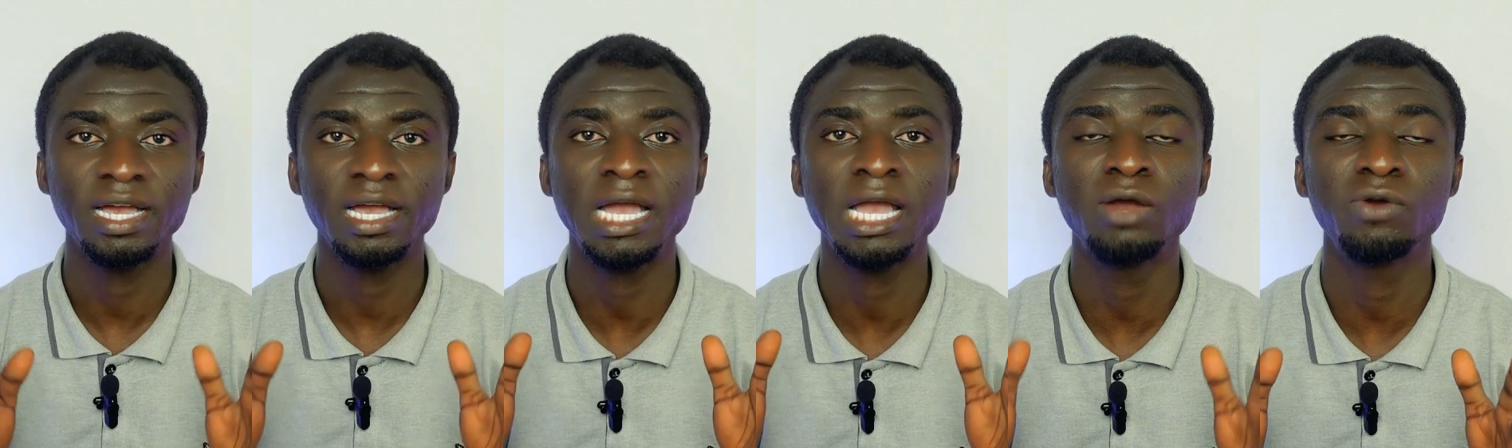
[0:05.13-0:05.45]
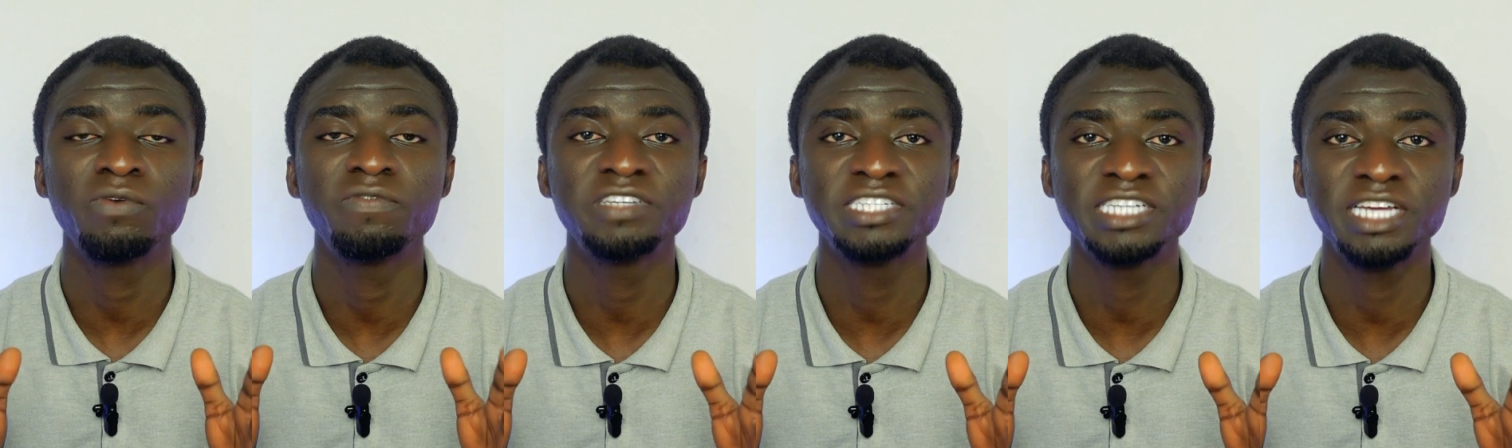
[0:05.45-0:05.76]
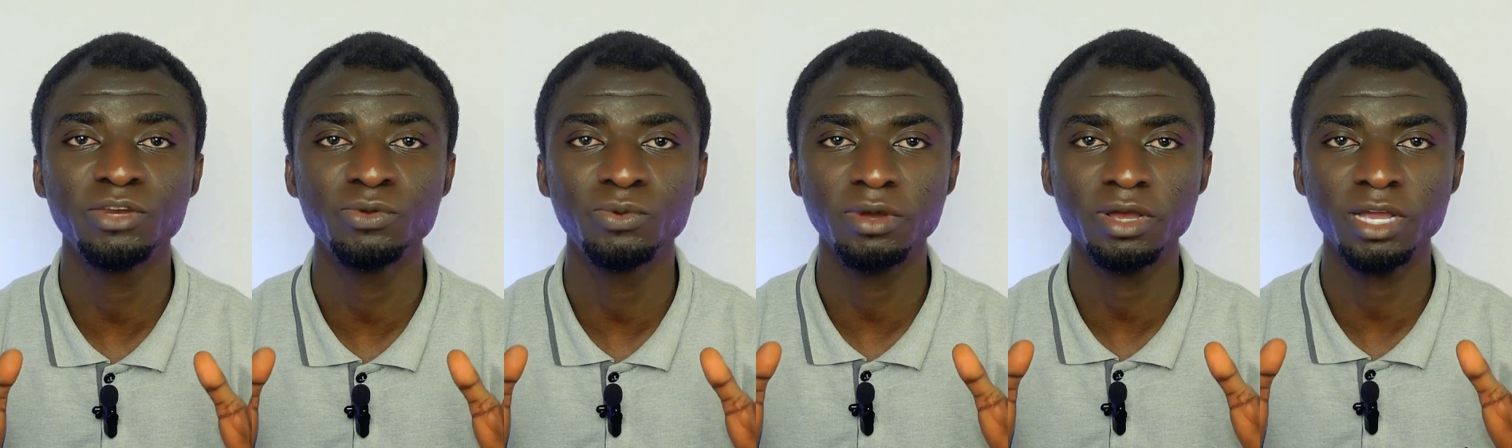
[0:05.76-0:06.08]
I officially
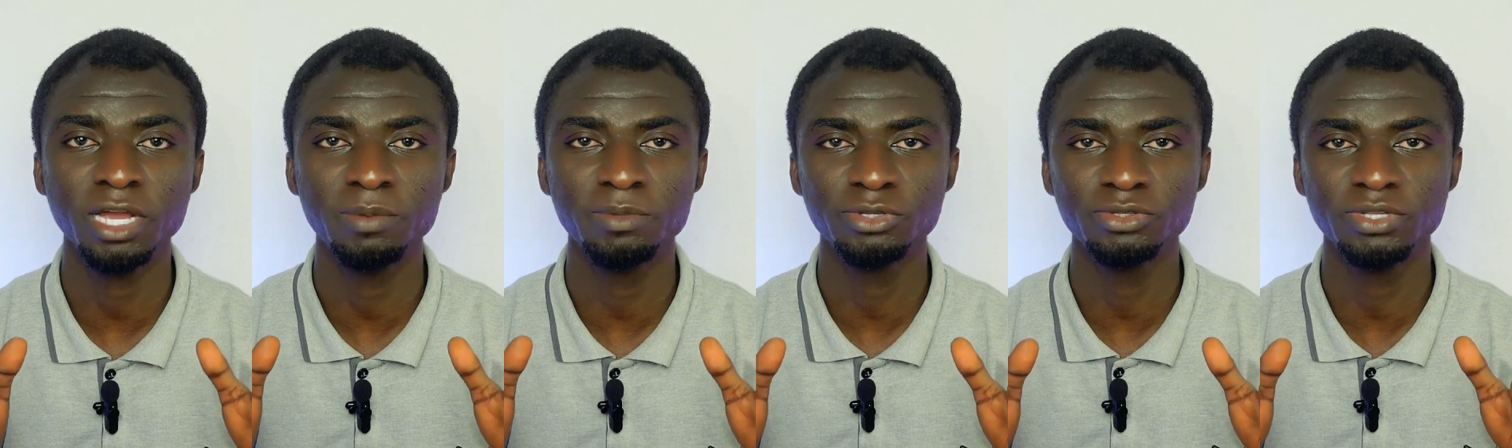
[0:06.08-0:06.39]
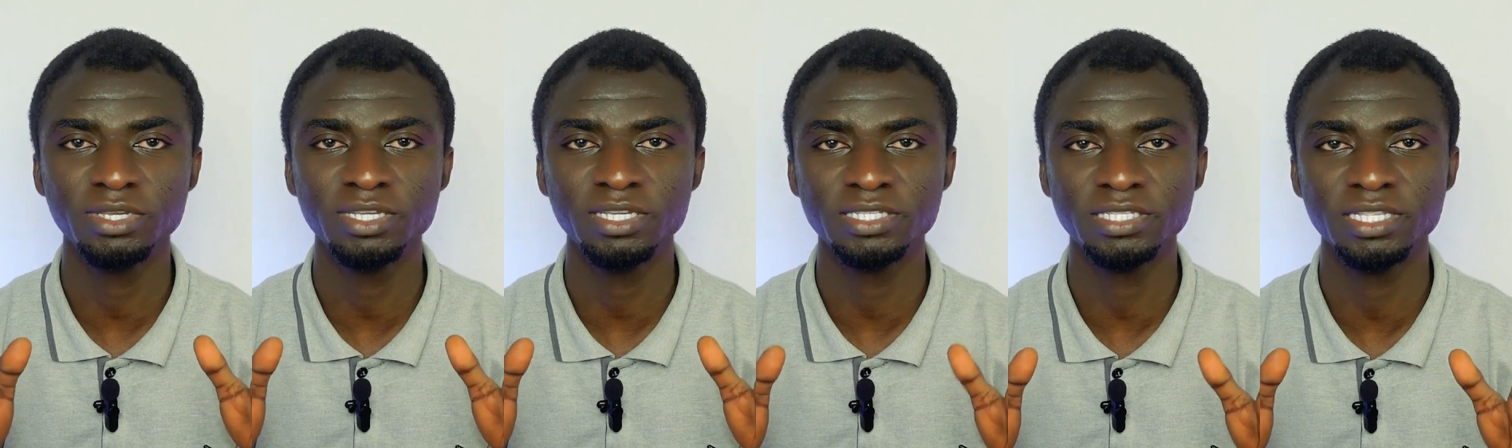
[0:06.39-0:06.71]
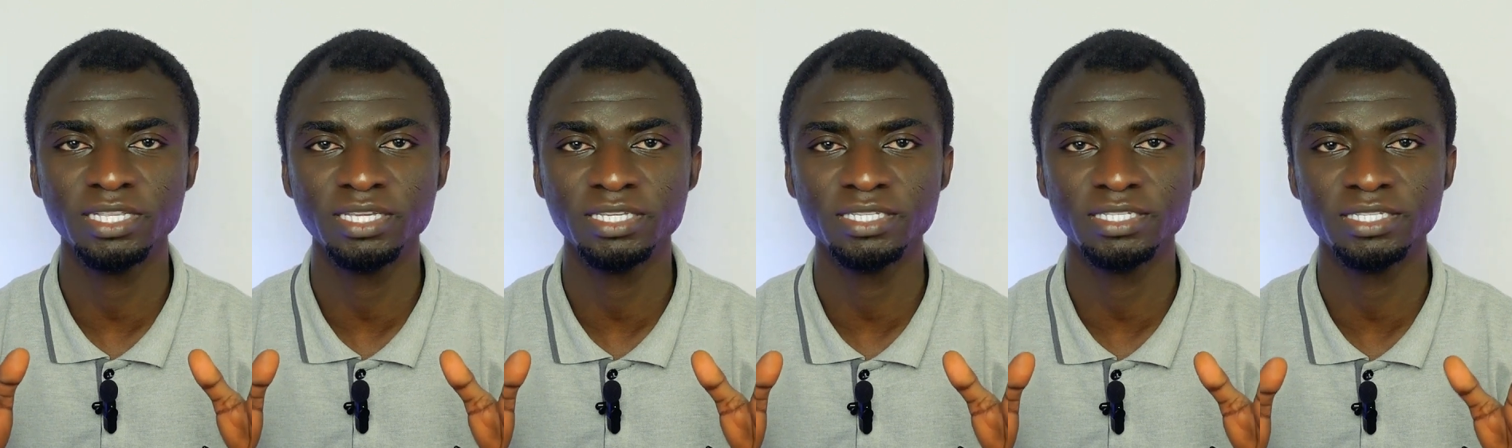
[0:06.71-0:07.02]
welcome you to this
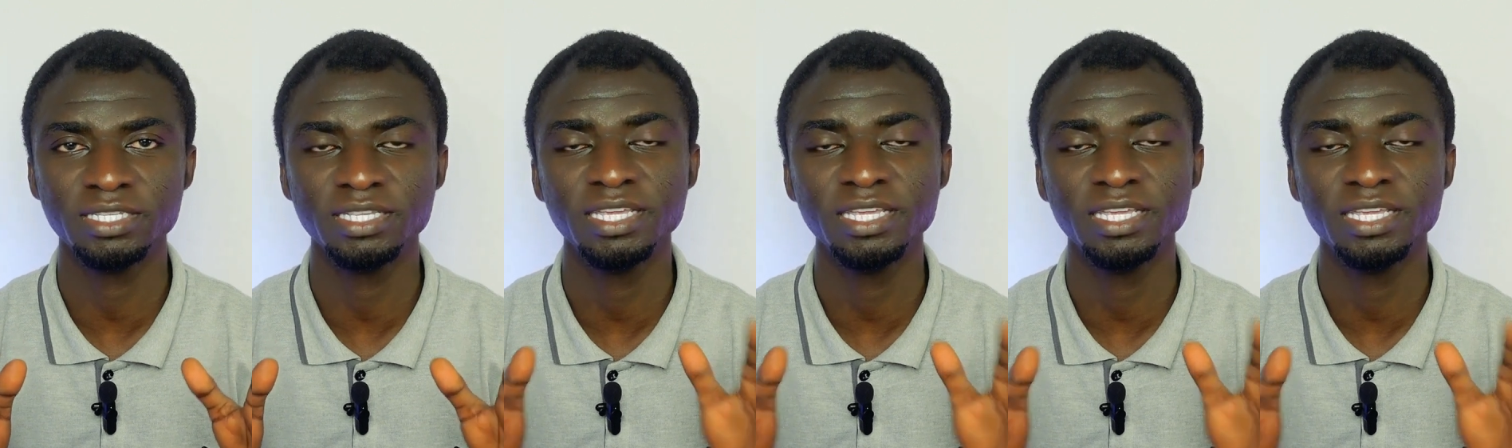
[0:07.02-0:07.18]
lesson.